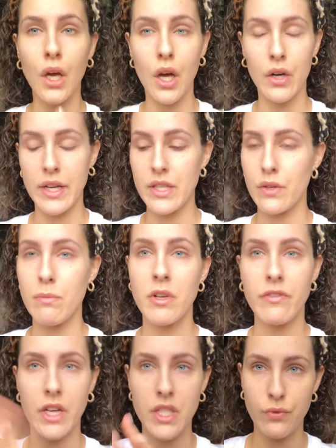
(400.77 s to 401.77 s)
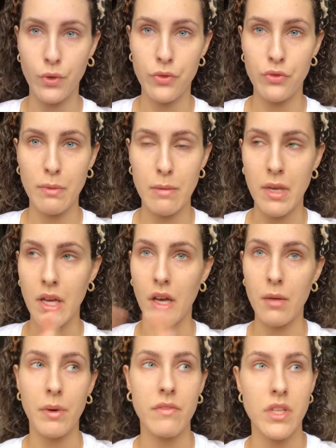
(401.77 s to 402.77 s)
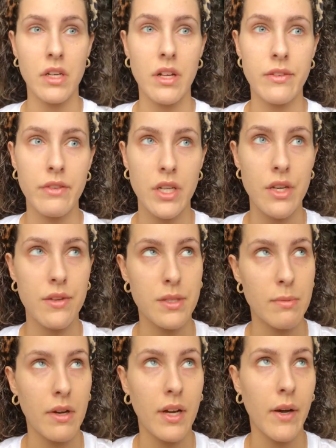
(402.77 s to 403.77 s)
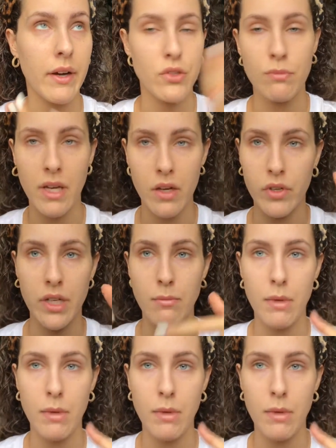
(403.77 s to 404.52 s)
Alright, so I'm going to fast forward through my makeup. I've done enough videos about how I do my everyday